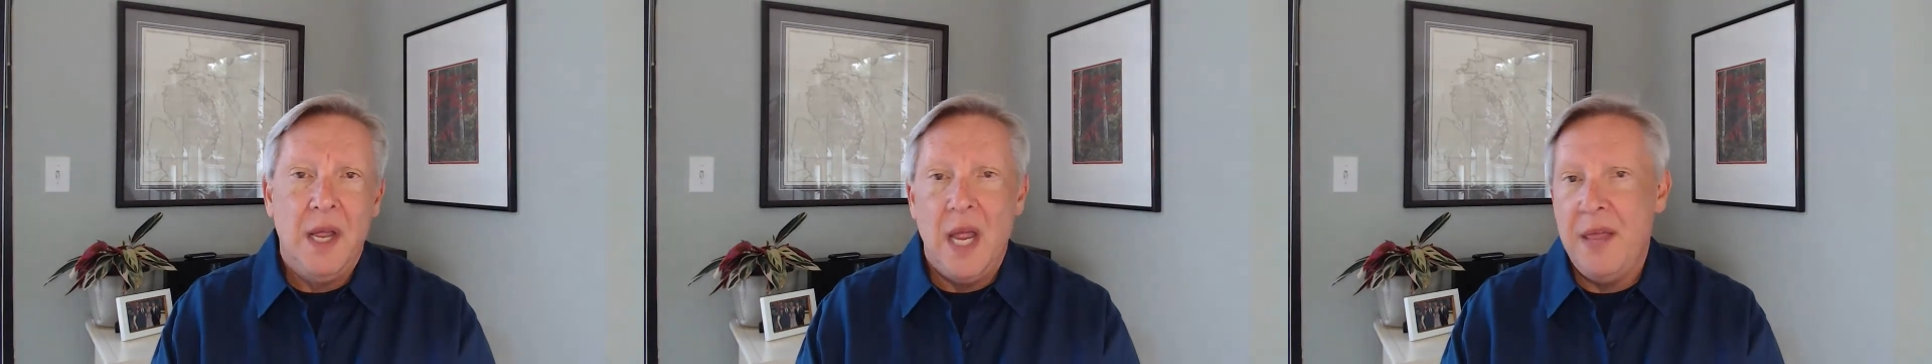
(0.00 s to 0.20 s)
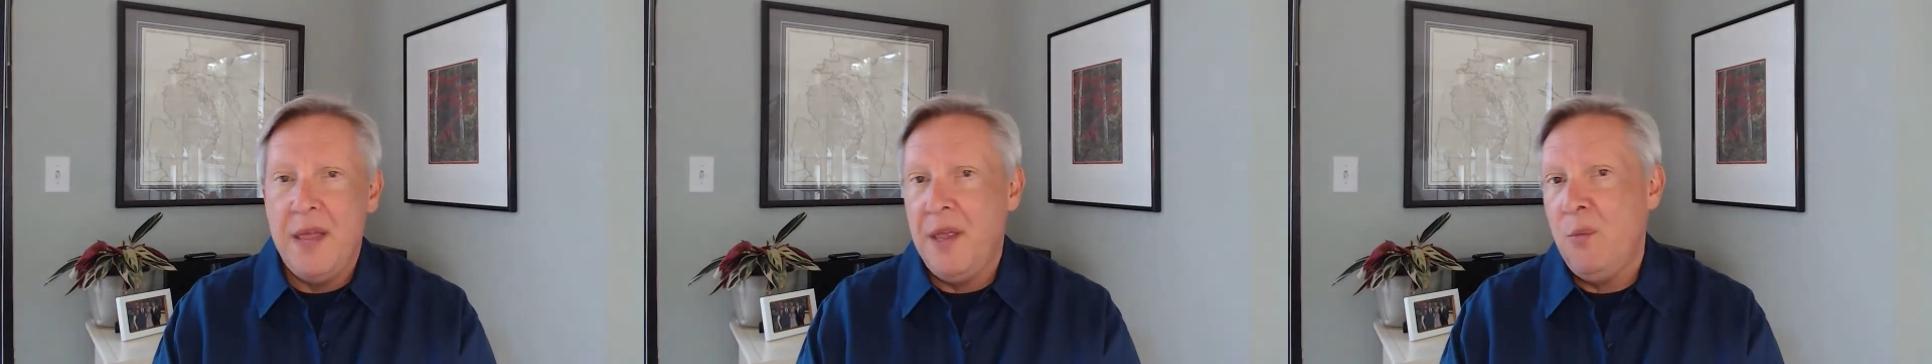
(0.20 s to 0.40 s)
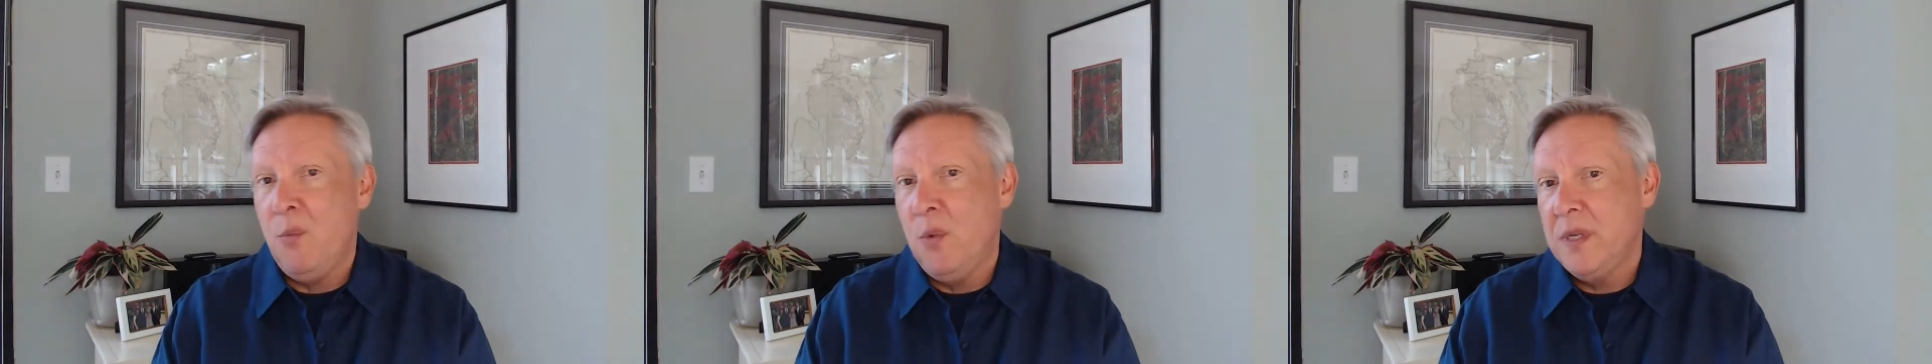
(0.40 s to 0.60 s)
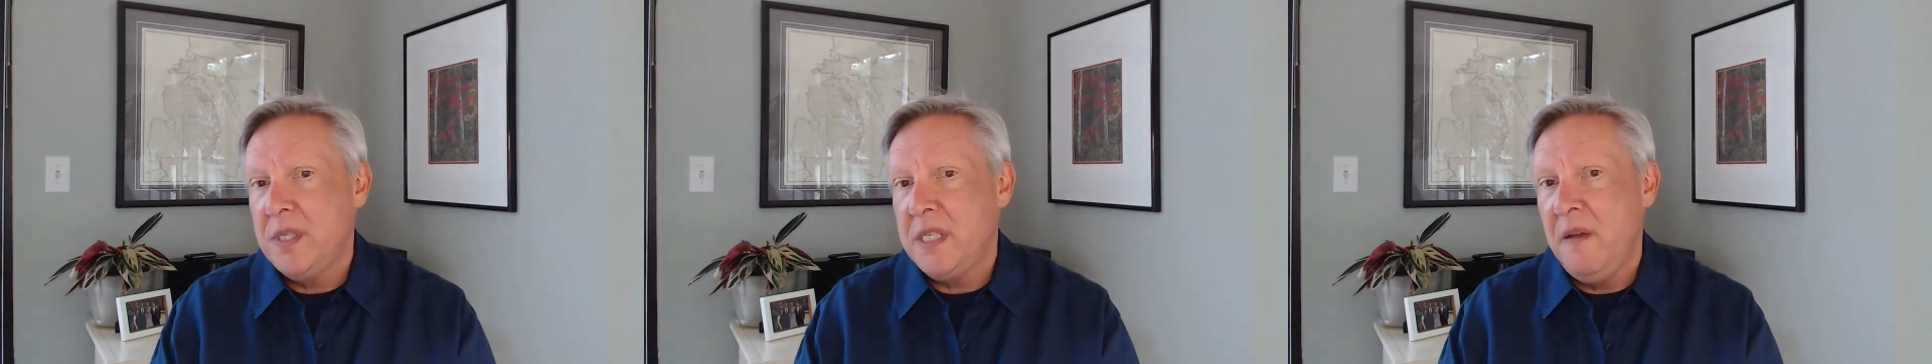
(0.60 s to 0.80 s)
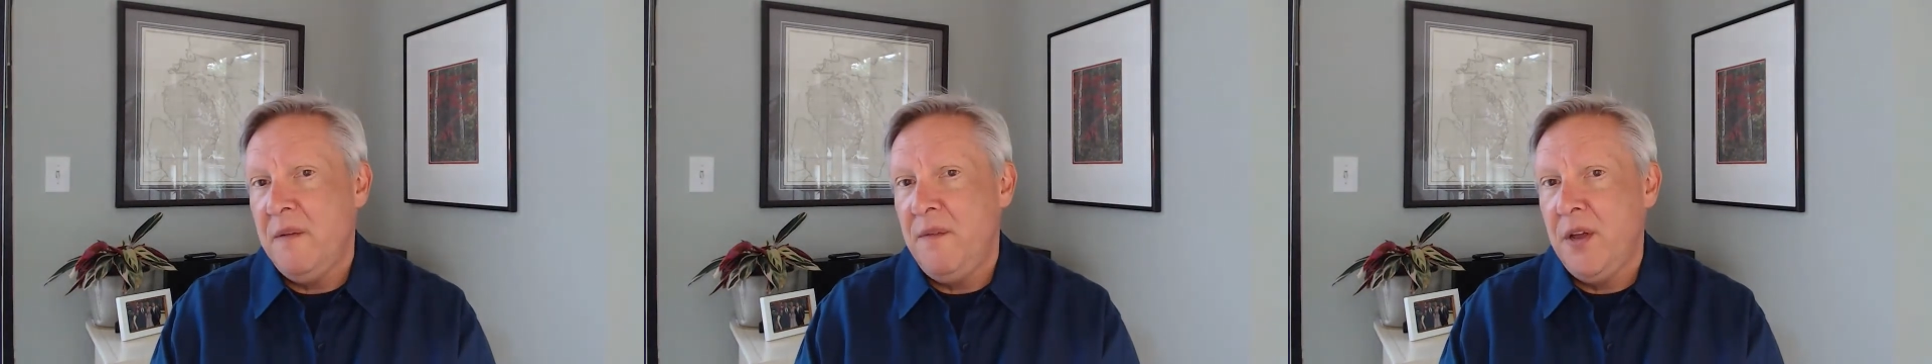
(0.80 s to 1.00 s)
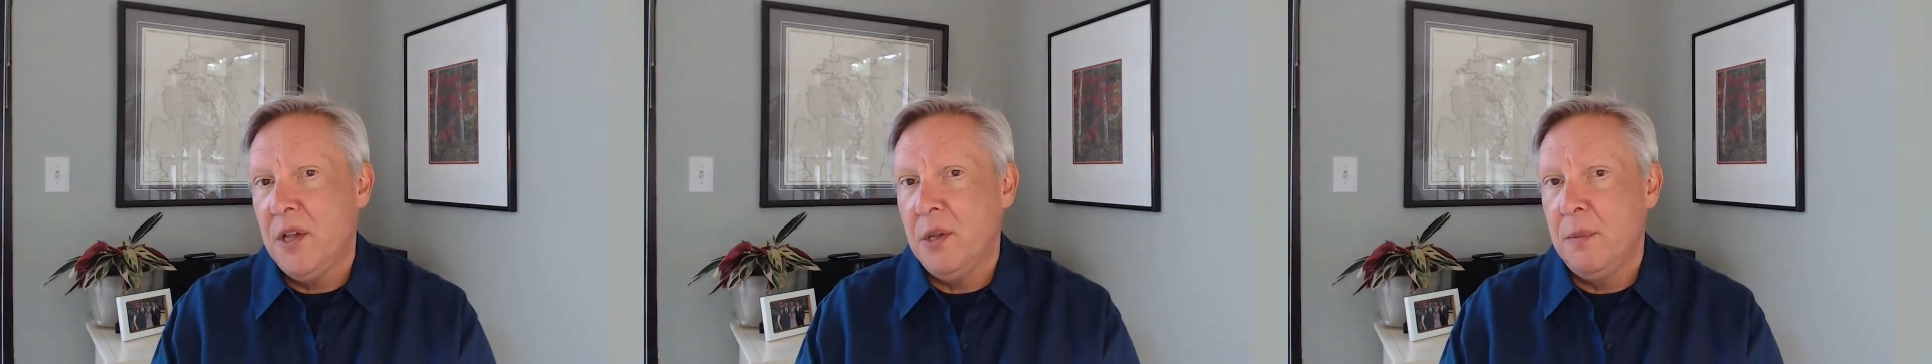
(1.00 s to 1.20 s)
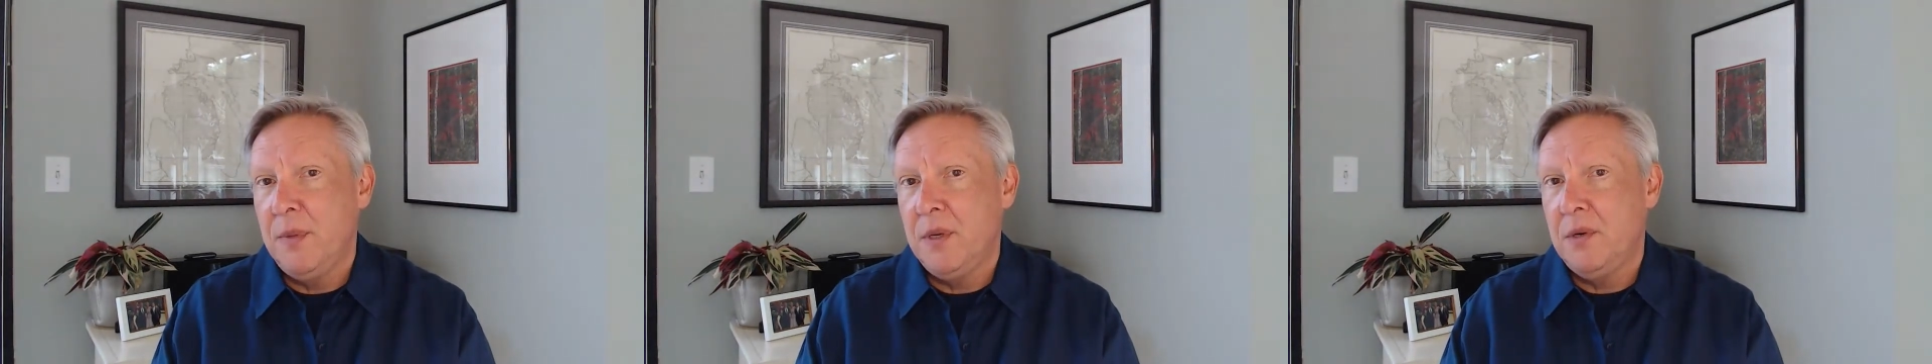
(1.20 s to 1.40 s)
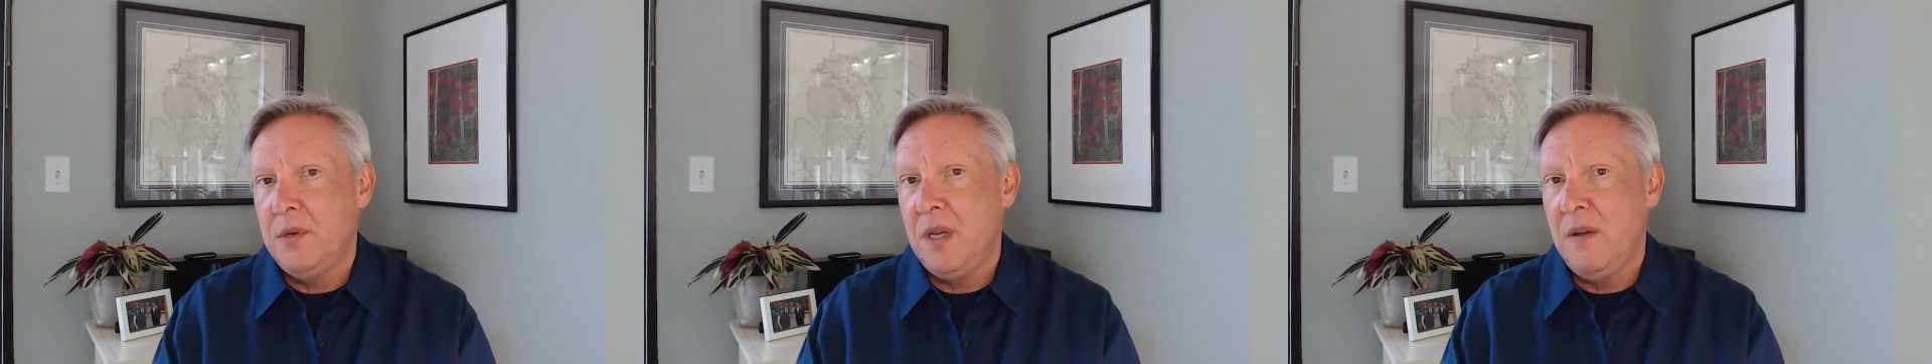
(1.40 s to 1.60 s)
and then what's the
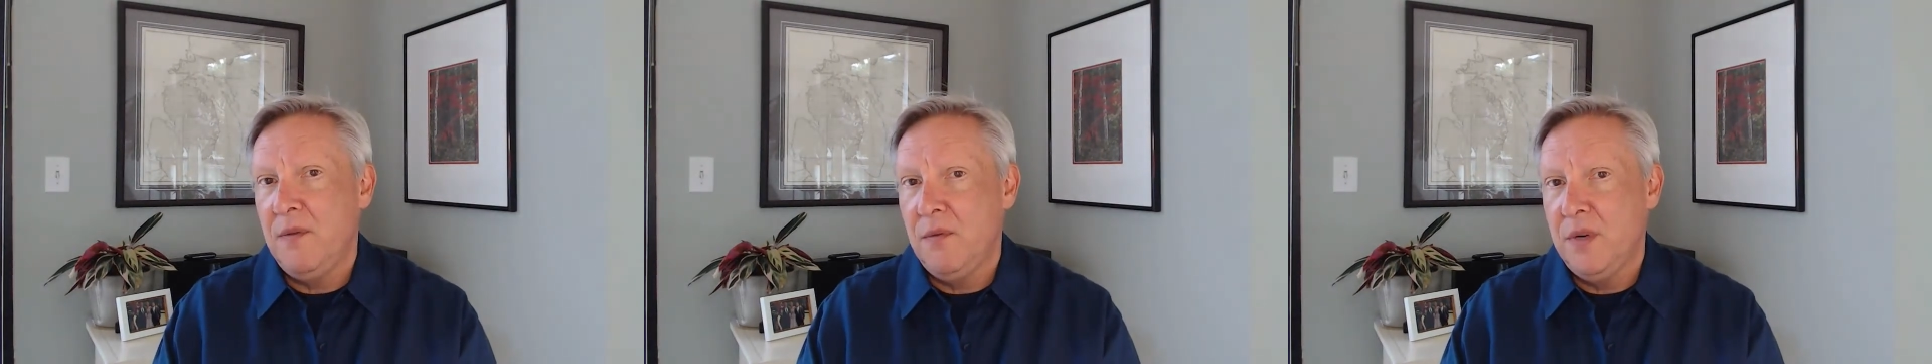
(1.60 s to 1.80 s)
availability of